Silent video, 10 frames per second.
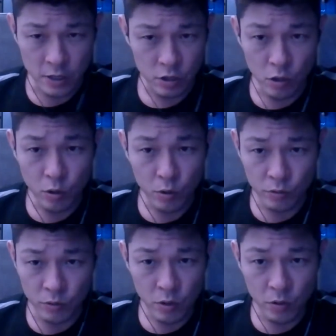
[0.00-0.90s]

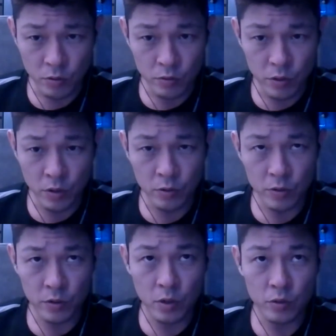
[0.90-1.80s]
no
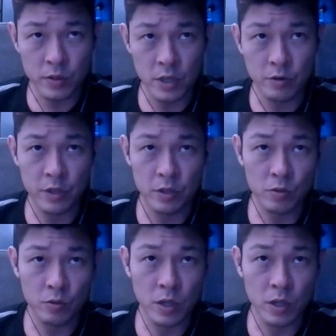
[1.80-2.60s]
secret to